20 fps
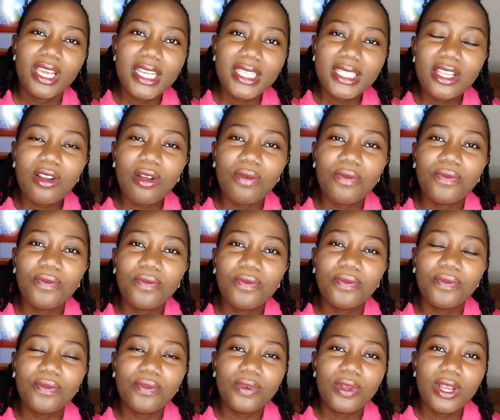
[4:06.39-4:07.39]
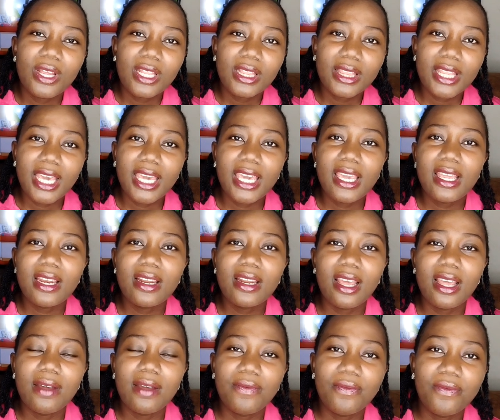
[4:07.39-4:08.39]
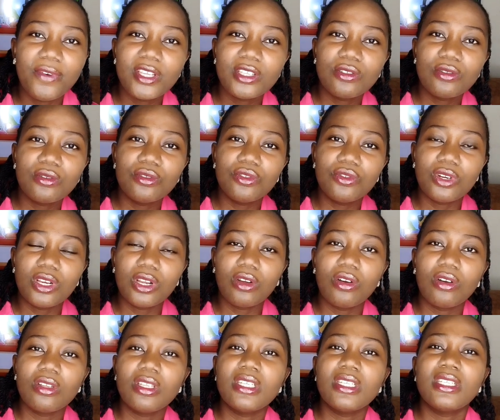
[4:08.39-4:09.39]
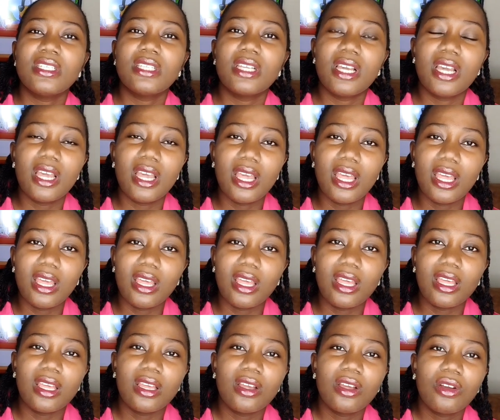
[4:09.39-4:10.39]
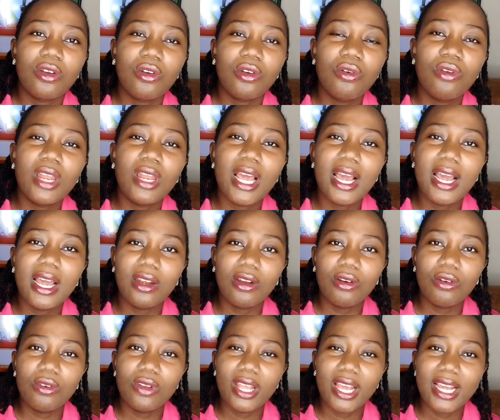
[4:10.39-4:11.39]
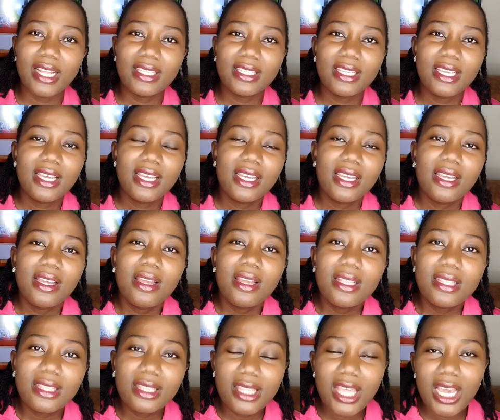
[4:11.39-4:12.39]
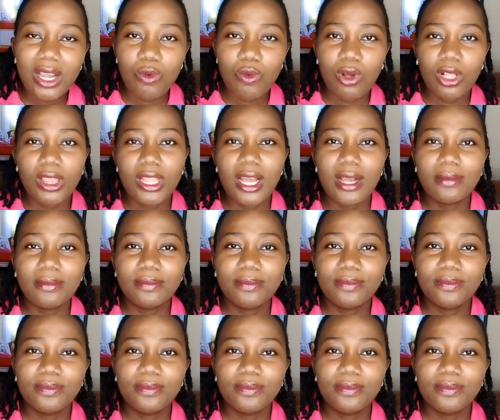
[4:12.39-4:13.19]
Instead of taking a fizzy drink, all these cola and all that, take water.